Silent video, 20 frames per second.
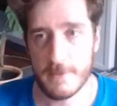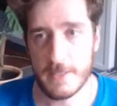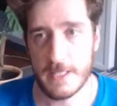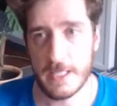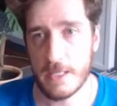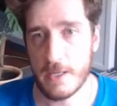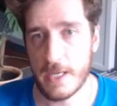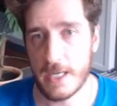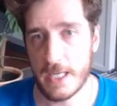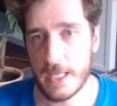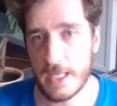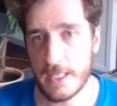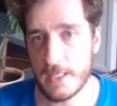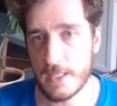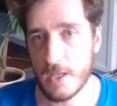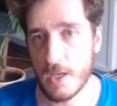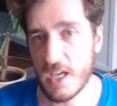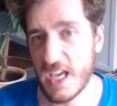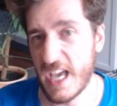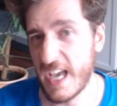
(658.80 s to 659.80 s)
there I
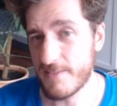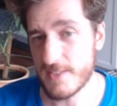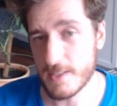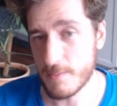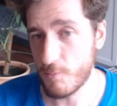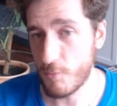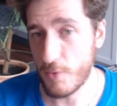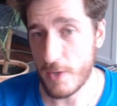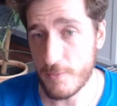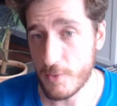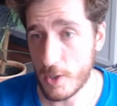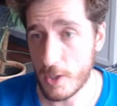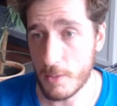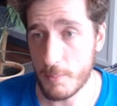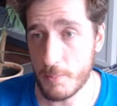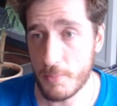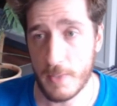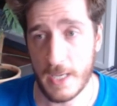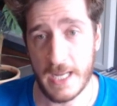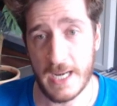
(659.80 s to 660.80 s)
have some reverb
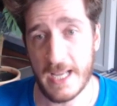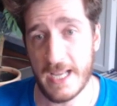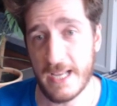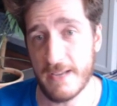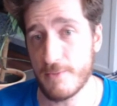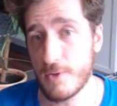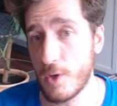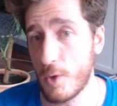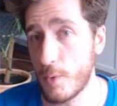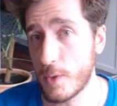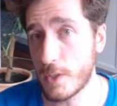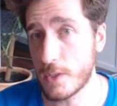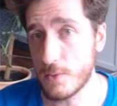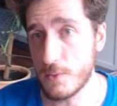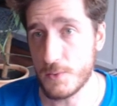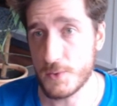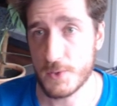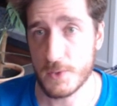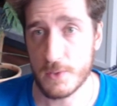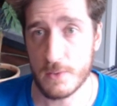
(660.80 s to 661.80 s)
and I have no
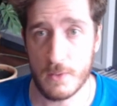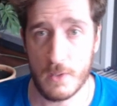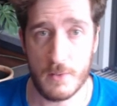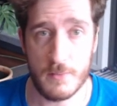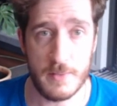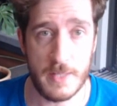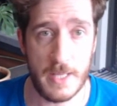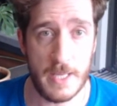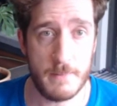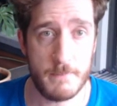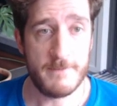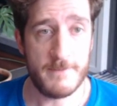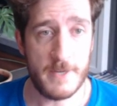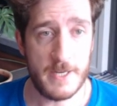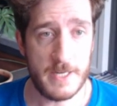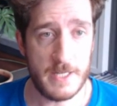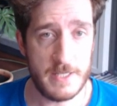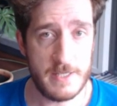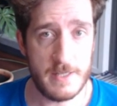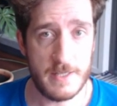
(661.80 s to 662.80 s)
occlusion on that.
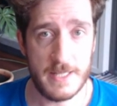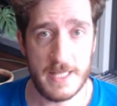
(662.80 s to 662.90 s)
Finally, the